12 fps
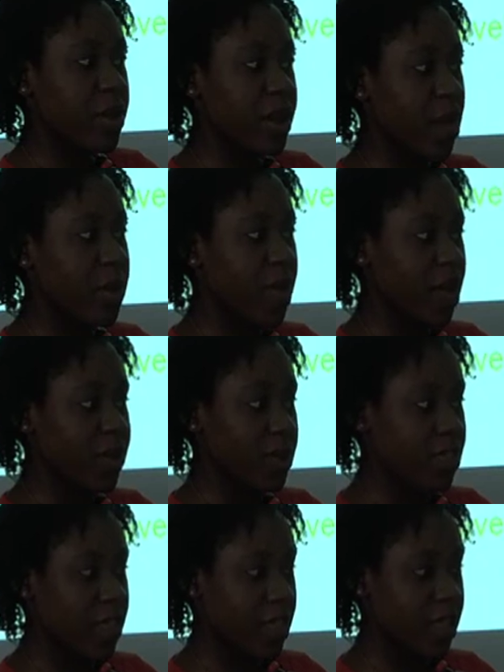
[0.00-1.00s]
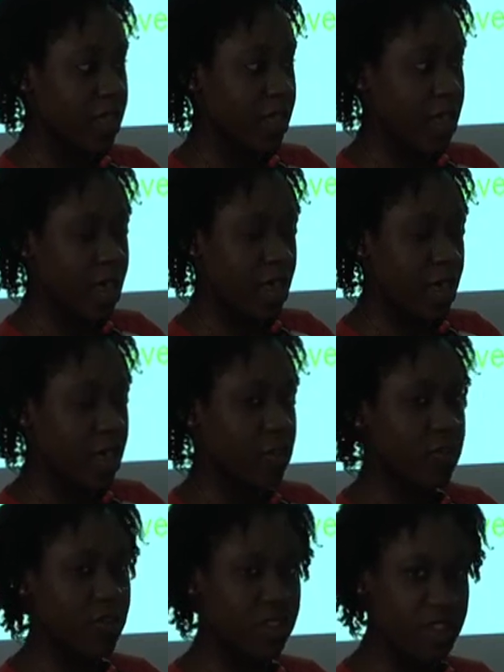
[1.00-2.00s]
But now we have to think
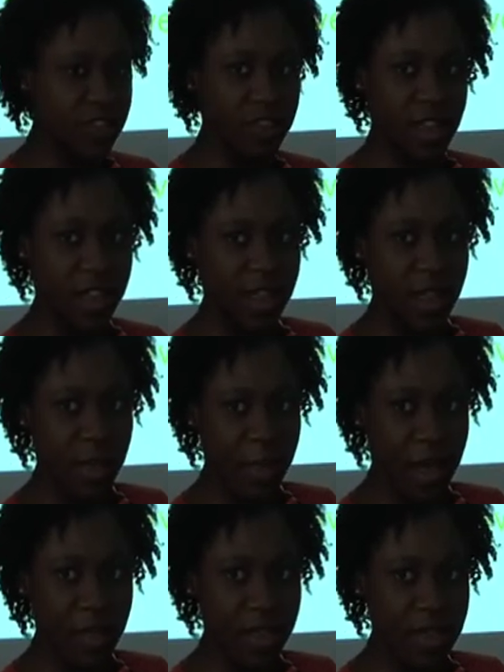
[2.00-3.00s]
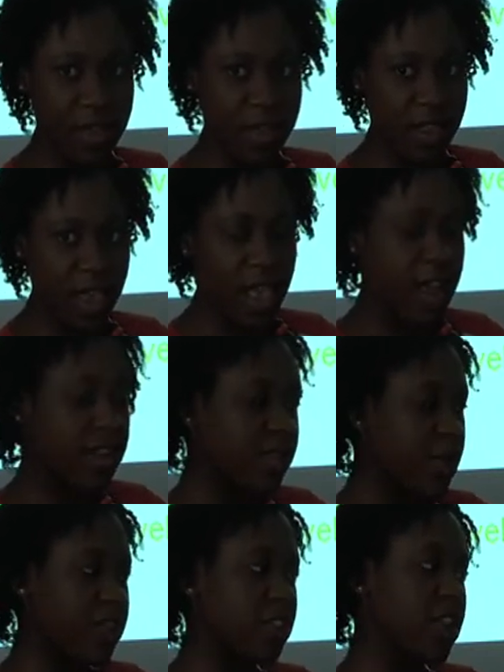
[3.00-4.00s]
strategically about this, and
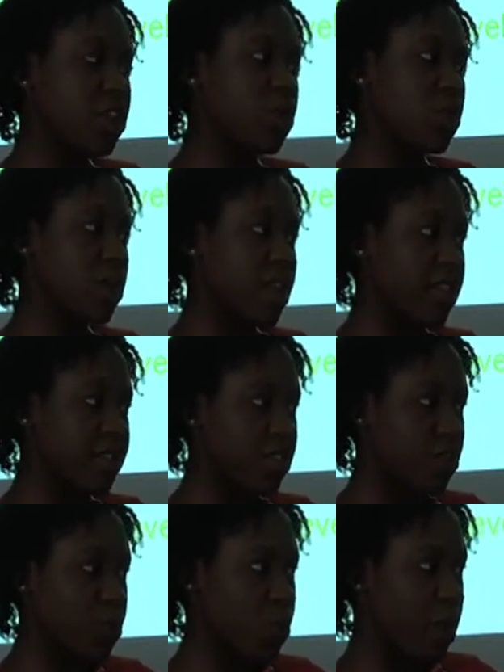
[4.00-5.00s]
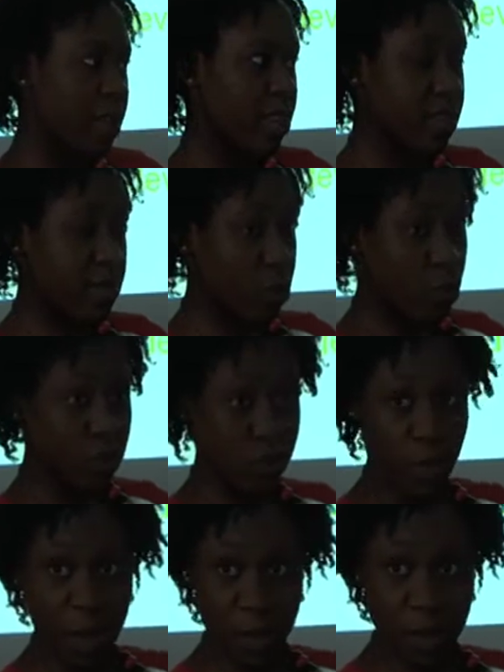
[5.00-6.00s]
especially in an organisation where there's more
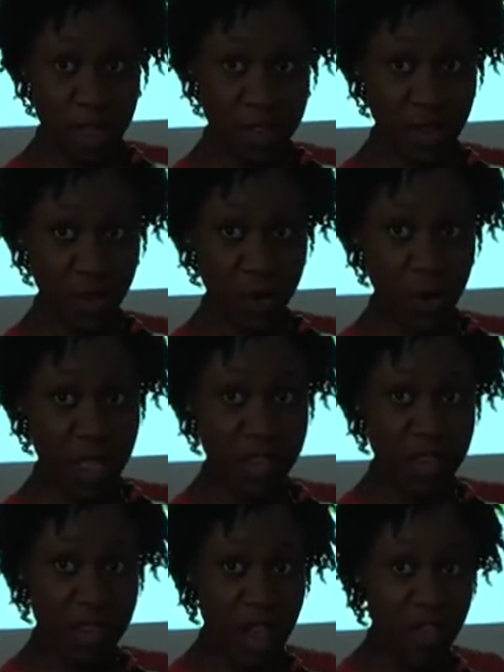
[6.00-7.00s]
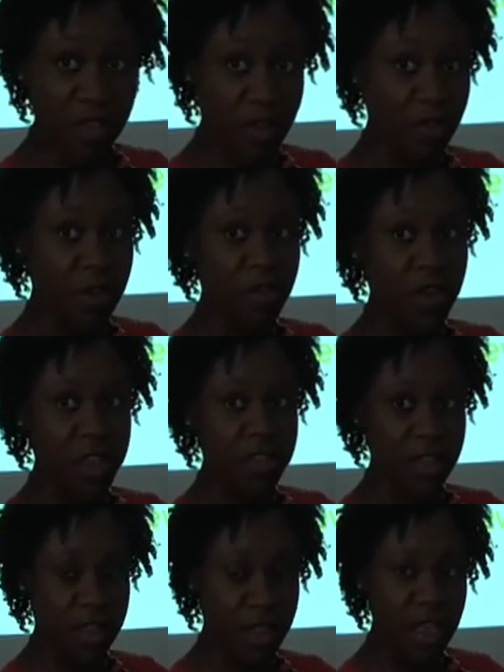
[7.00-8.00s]
than one person who has the task of
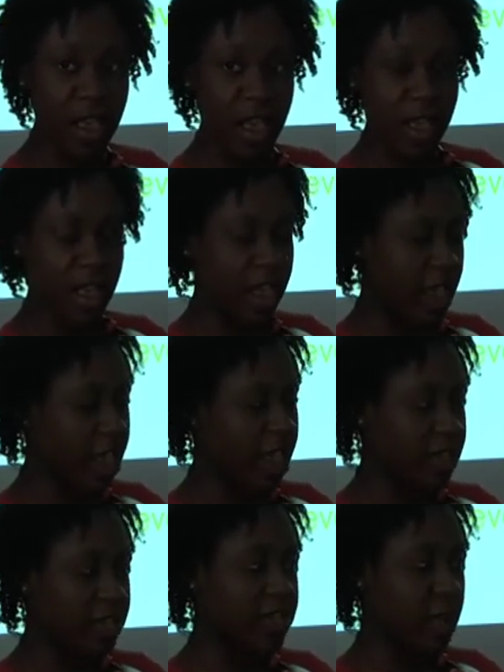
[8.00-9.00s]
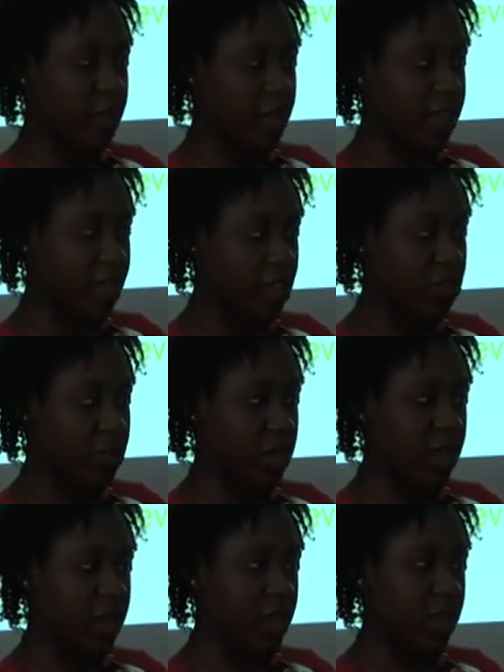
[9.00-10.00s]
fundraising, it's something that's
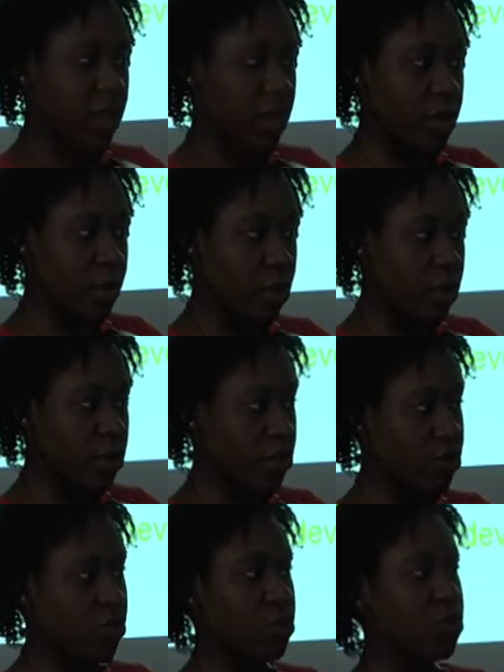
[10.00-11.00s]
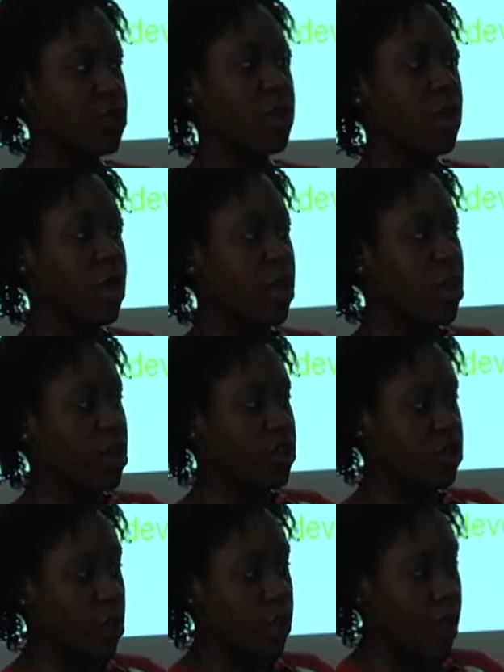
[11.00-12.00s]
really important to do.
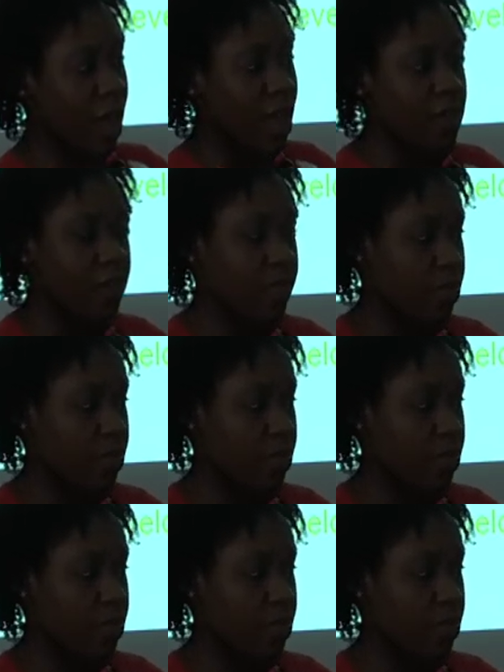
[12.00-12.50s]
So I've